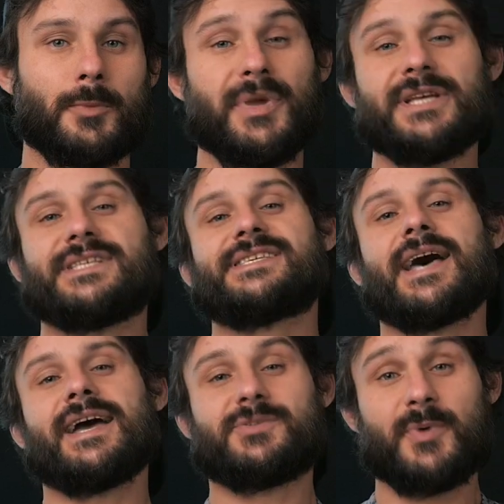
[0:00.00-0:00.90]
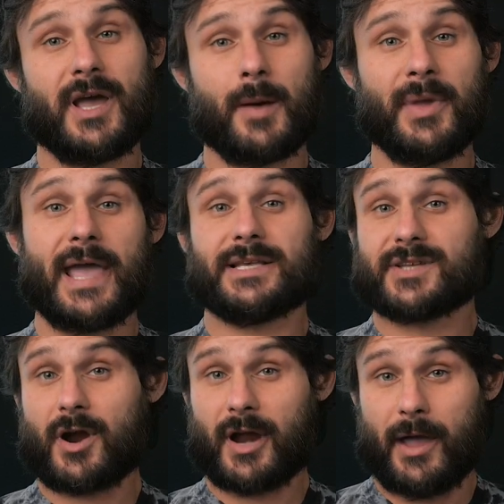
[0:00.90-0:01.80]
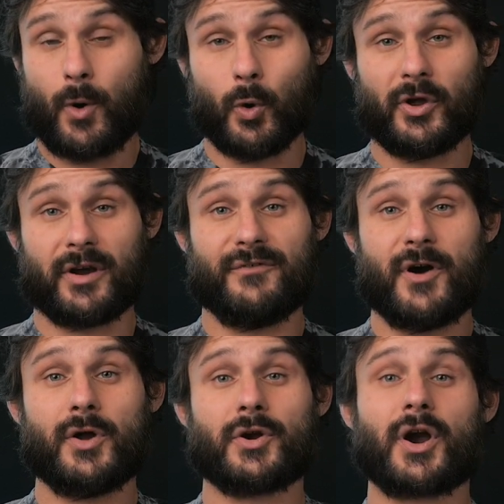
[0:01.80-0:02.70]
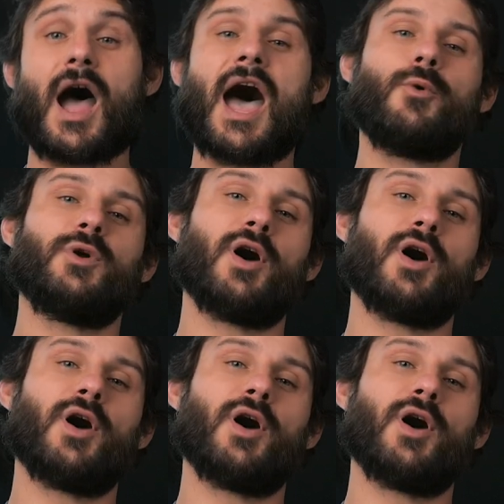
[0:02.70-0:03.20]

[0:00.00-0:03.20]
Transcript: Besides becoming a Stargate holder and voter, I would